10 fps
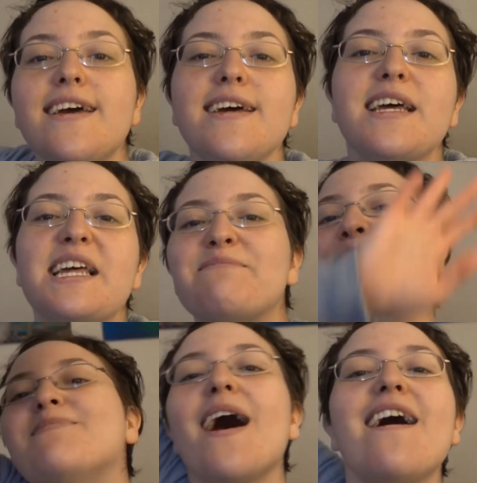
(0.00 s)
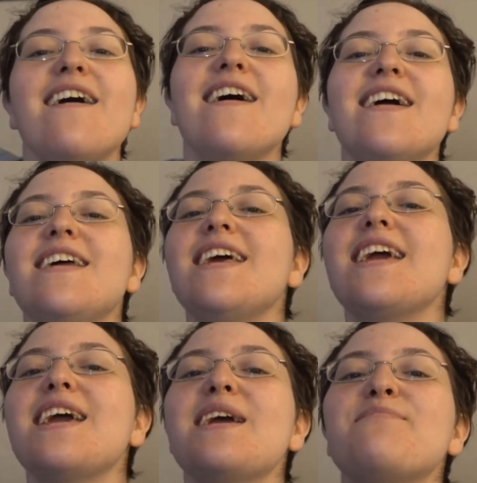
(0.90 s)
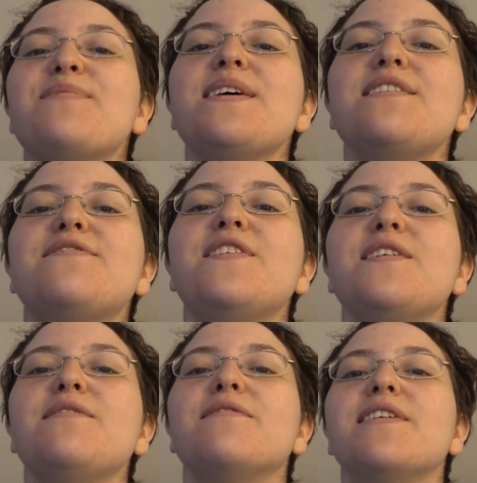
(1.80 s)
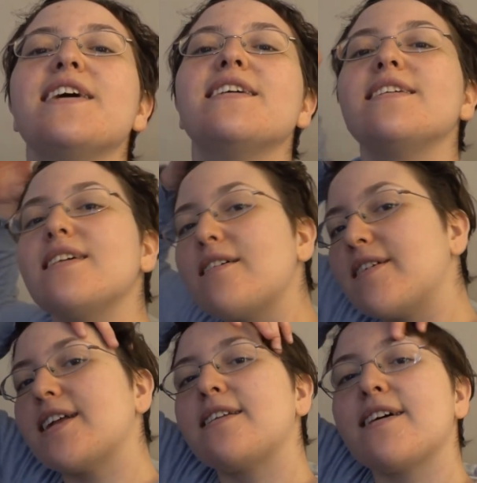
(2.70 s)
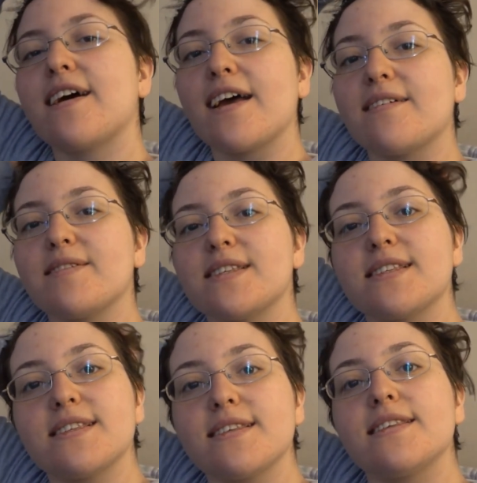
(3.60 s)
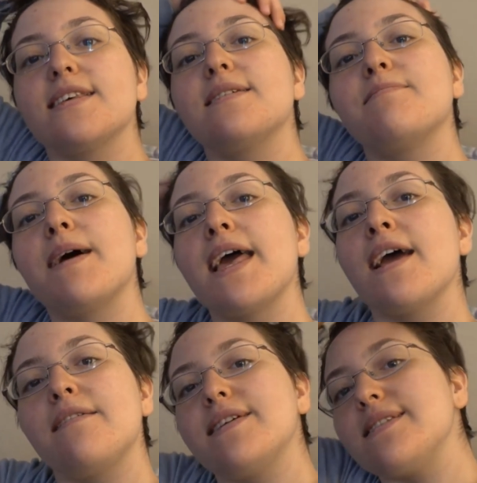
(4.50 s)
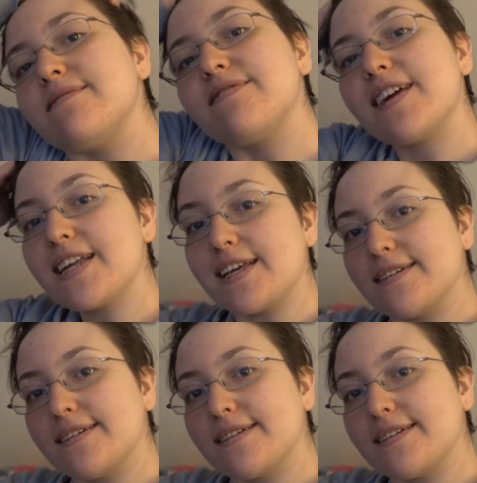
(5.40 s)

Good morning, beautiful world. Oh wait, no, I wasn't. My hair wasn't ready.